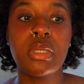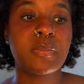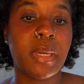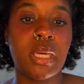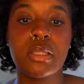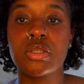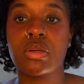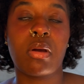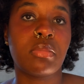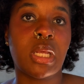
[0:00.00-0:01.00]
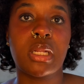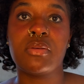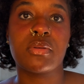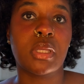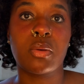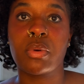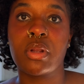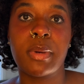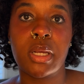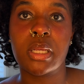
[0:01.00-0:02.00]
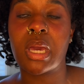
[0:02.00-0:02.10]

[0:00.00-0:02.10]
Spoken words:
is pain, so I'm not even like worried about it.